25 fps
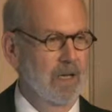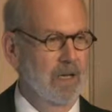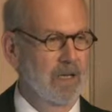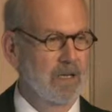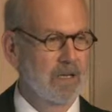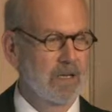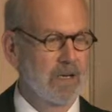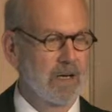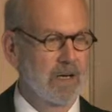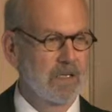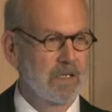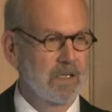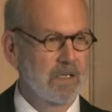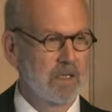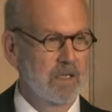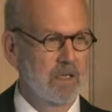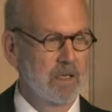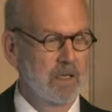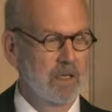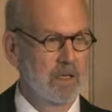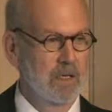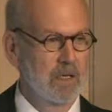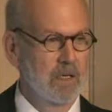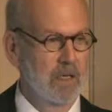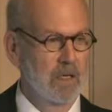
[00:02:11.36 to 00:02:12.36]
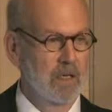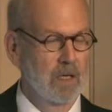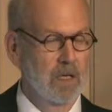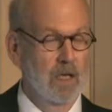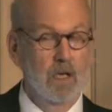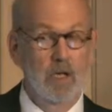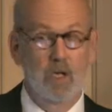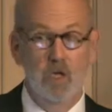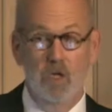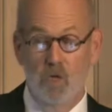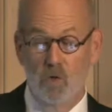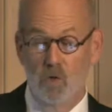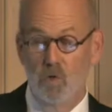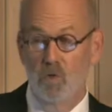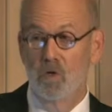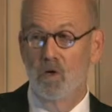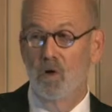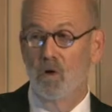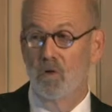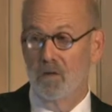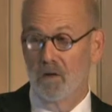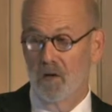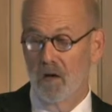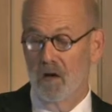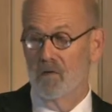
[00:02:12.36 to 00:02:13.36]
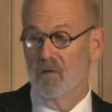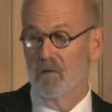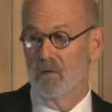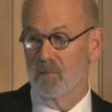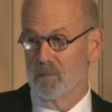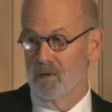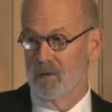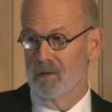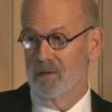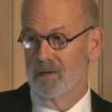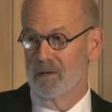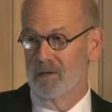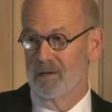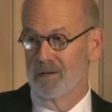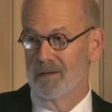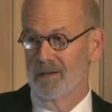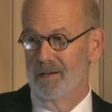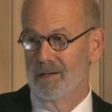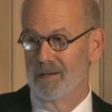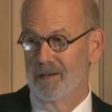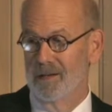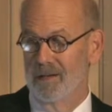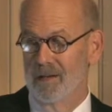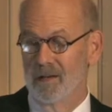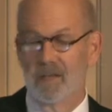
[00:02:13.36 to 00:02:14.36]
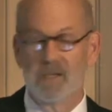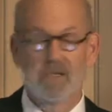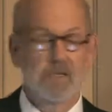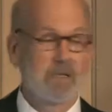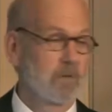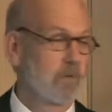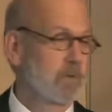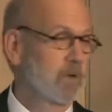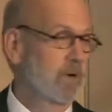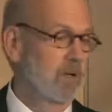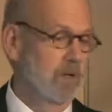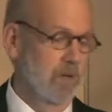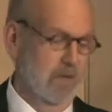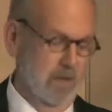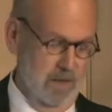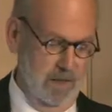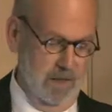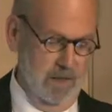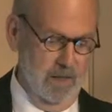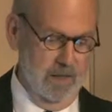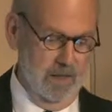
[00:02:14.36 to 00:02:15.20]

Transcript: And the guy said, you know the government. I said, well, okay,